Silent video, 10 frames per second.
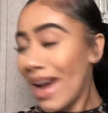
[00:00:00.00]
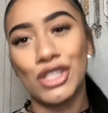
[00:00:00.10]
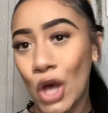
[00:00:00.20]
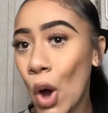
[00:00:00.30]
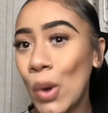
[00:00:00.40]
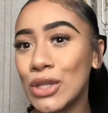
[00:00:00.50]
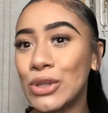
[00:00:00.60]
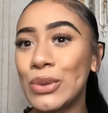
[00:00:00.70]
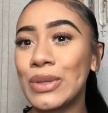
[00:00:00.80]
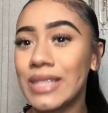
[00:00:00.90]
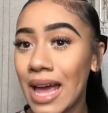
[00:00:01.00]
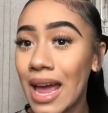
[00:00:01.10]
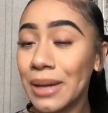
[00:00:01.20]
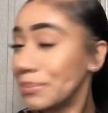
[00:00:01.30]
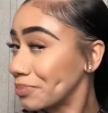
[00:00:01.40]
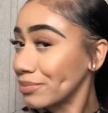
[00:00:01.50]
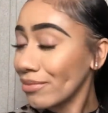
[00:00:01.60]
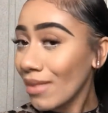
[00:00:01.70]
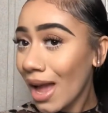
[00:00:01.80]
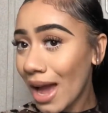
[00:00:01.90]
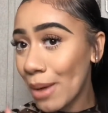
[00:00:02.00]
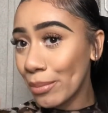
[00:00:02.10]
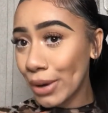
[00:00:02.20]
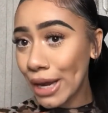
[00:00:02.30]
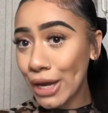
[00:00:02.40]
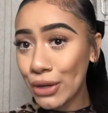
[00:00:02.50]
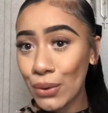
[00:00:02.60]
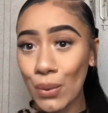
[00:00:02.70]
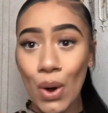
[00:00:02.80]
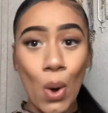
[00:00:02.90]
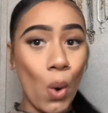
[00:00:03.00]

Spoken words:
So today I'm bringing you